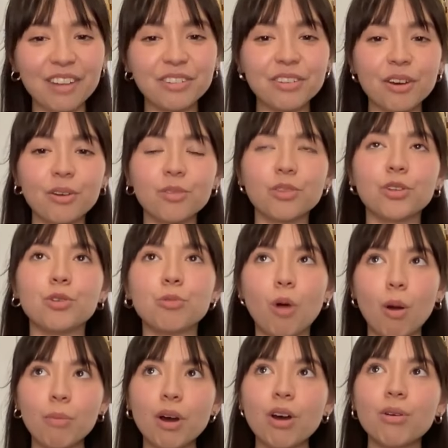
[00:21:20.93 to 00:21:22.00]
so the
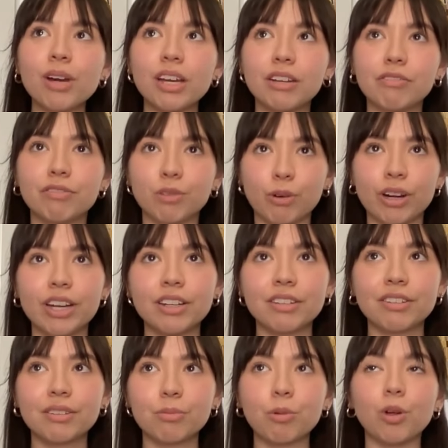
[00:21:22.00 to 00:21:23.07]
Duomo in
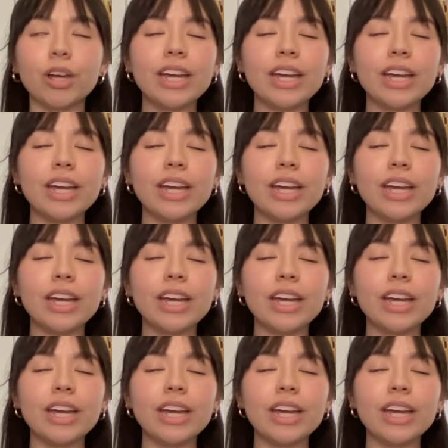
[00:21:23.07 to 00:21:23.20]
Florence, well,